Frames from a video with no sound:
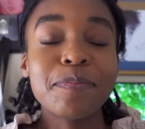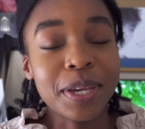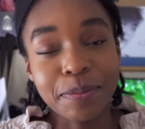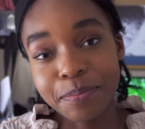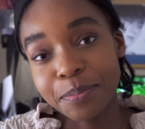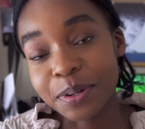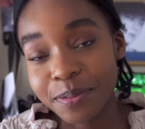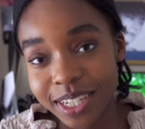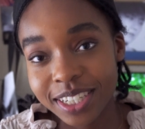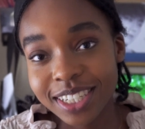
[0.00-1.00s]
a big
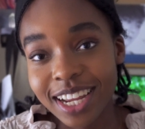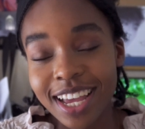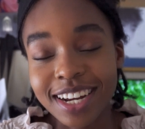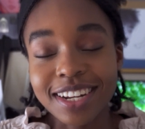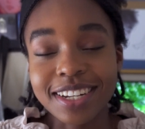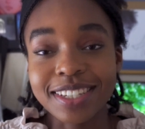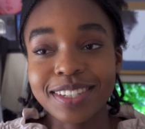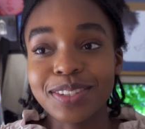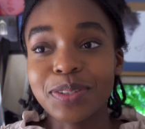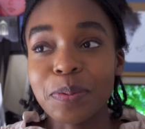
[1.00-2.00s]
privilege, and it is
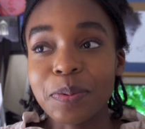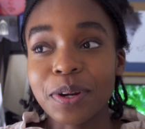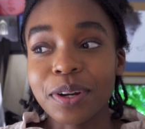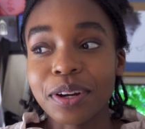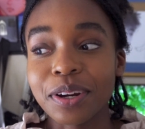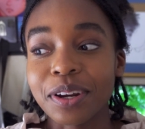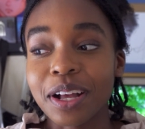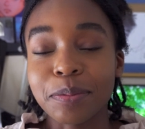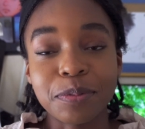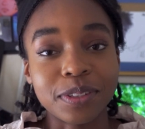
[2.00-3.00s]
super
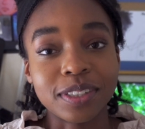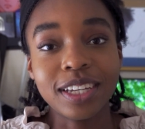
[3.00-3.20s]
helpful,